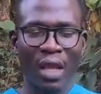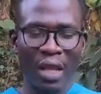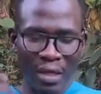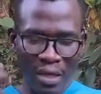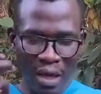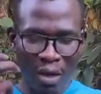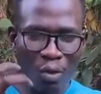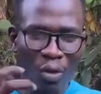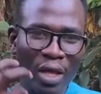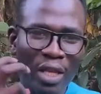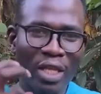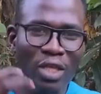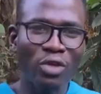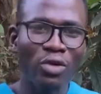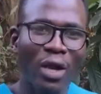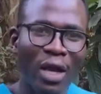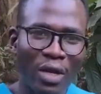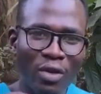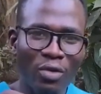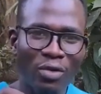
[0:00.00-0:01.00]
Now, when you
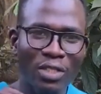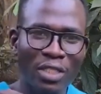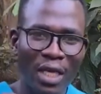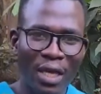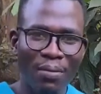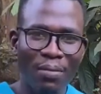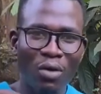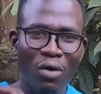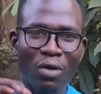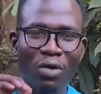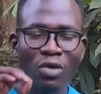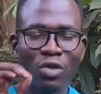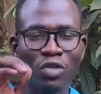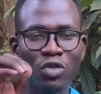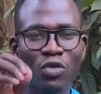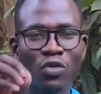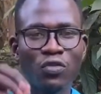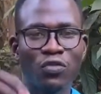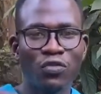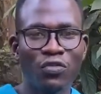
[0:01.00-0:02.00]
are not able
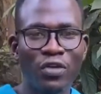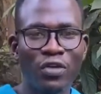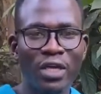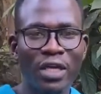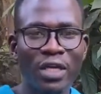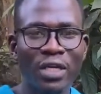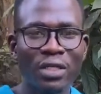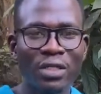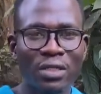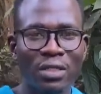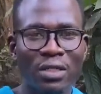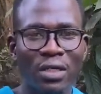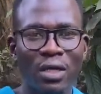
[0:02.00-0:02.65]
to feel,